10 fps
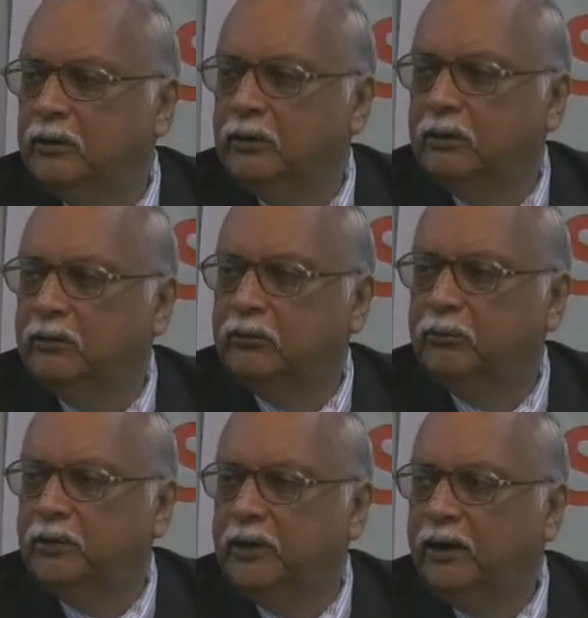So with
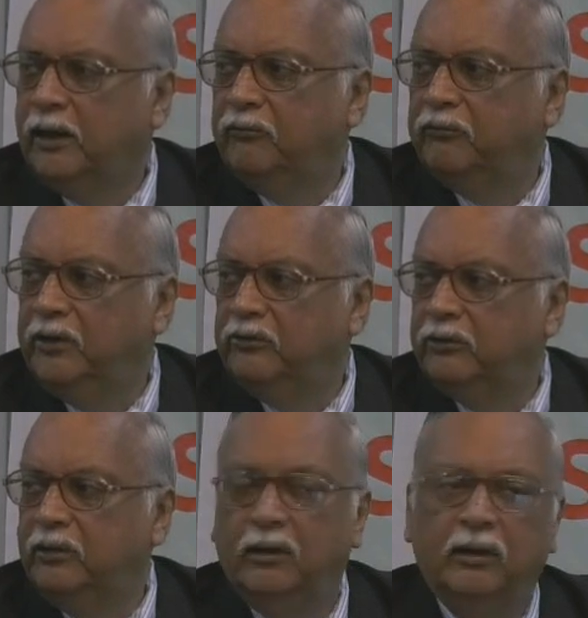that I have finished.
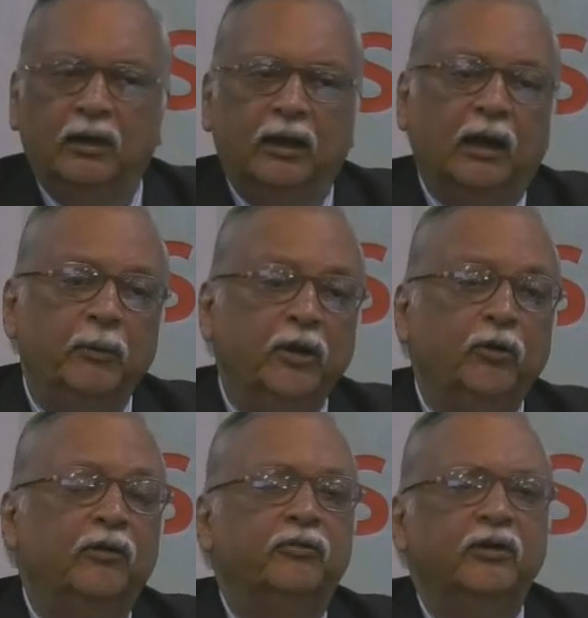Coming to
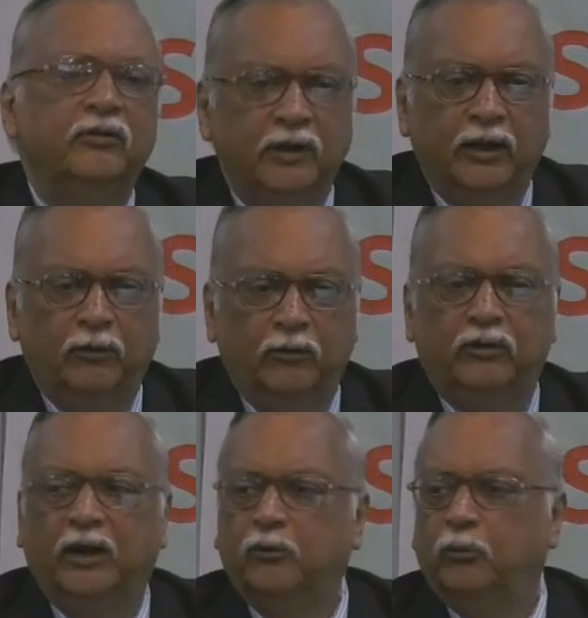differential diagnosis,
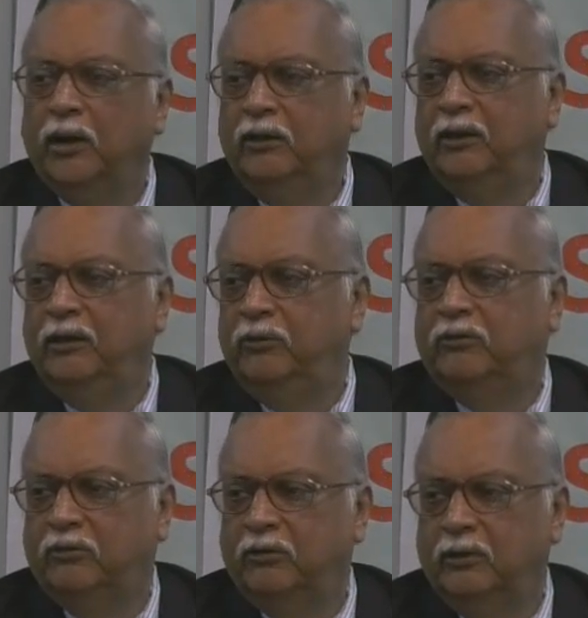that's one thing which
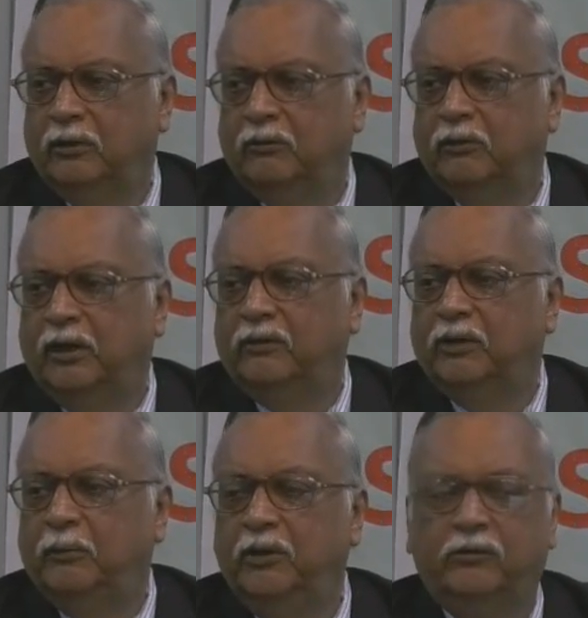
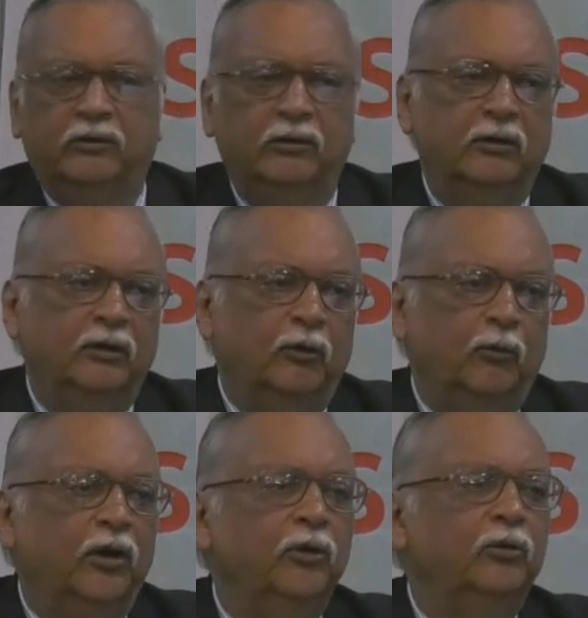examiners,
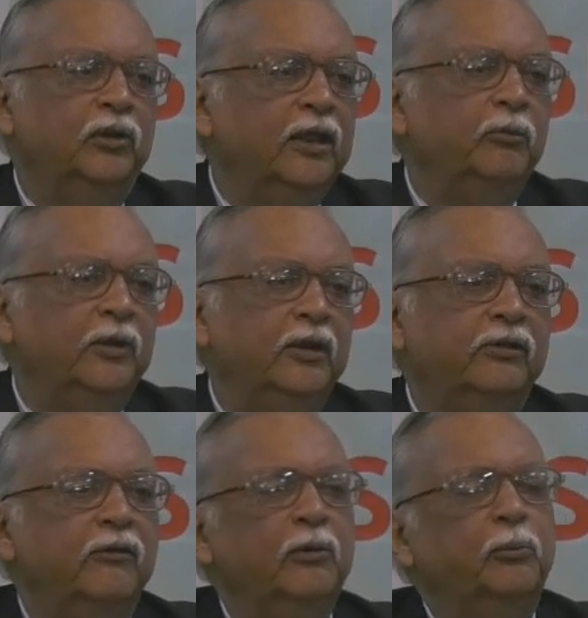what do you think means?
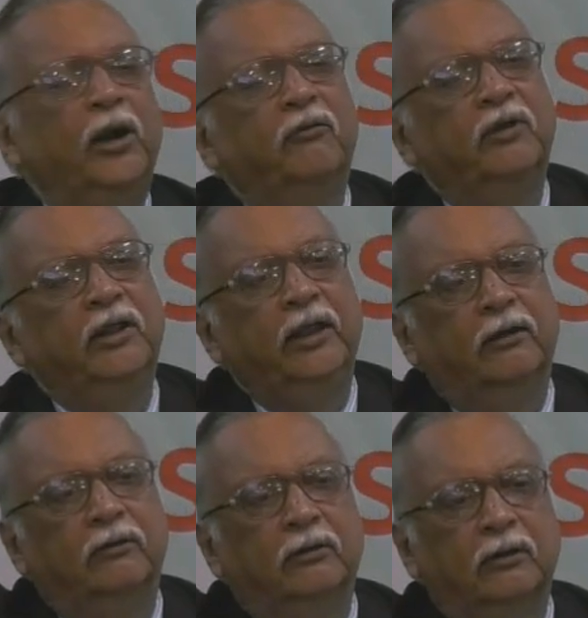They will put everything.